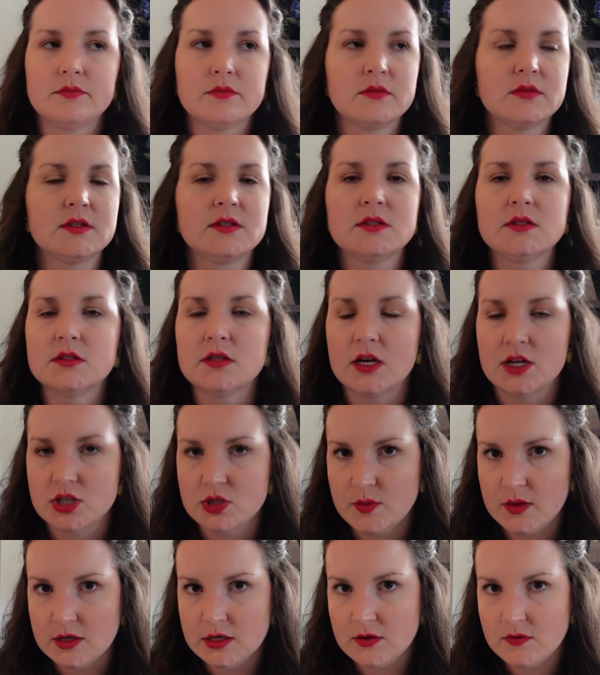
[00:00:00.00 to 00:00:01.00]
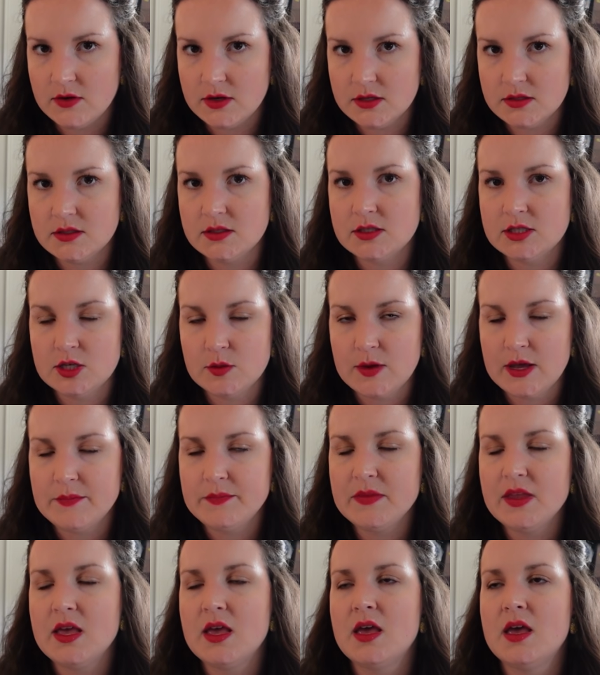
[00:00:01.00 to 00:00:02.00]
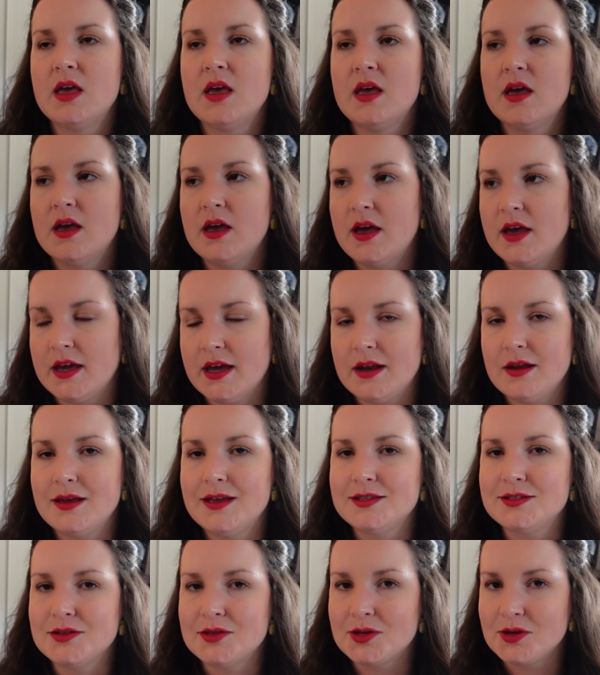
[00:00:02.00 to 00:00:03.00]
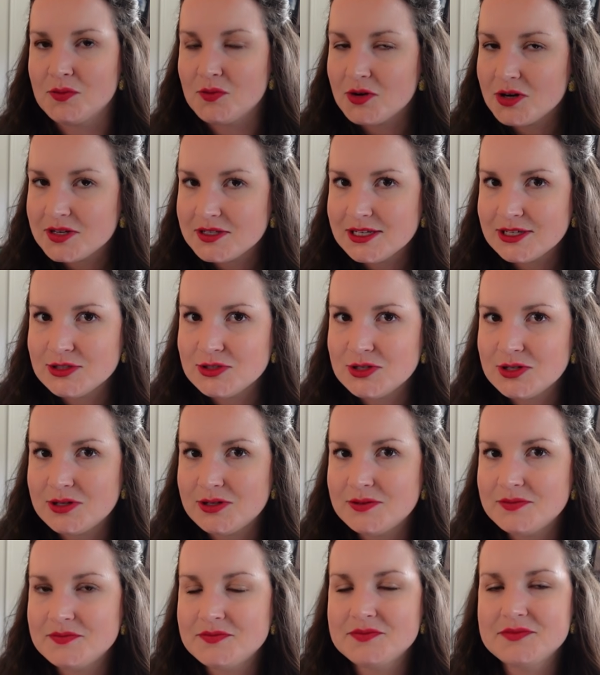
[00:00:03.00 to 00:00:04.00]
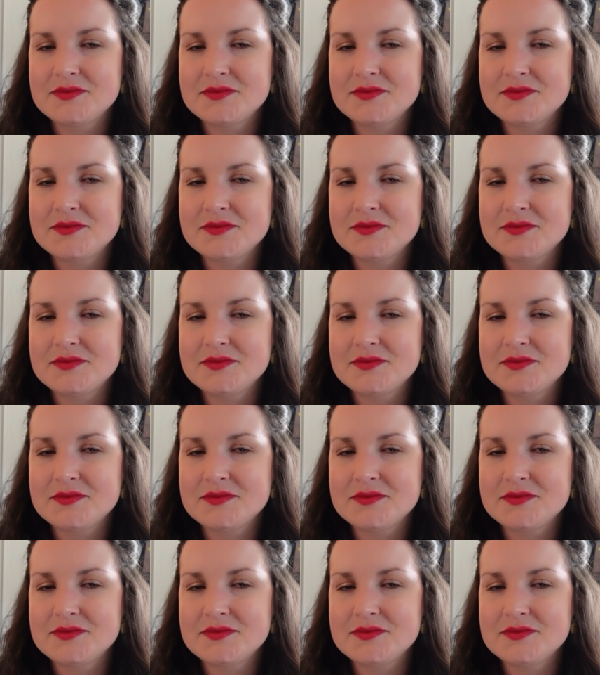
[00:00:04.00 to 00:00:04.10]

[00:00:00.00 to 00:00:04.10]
such a big difference to me. Again, it's a little more intentional.